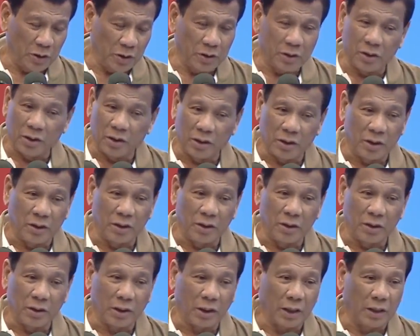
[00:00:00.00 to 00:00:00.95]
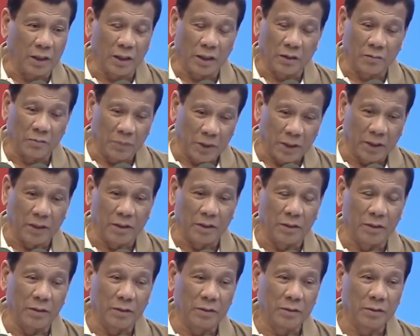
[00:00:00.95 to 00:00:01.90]
At hindi
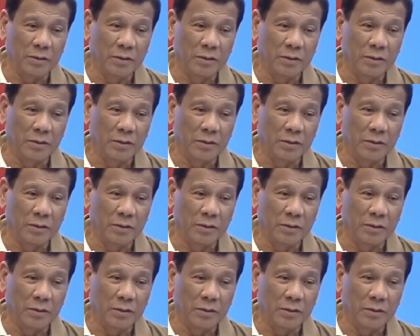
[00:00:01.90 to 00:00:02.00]
kailanman,